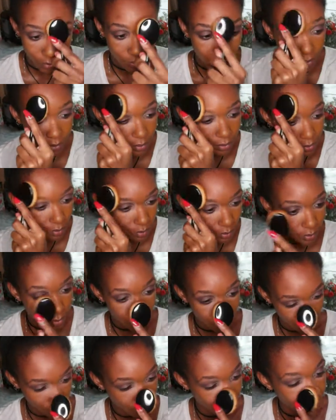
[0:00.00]
thank
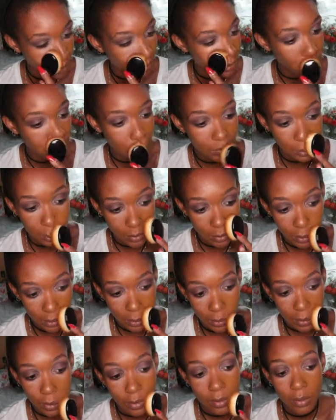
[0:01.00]
you and shout out to my
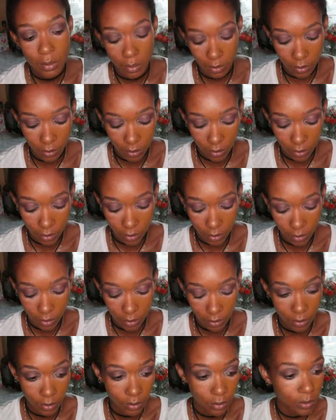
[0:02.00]
friend who bought that
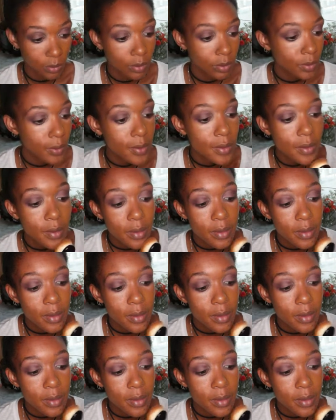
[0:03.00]
for me.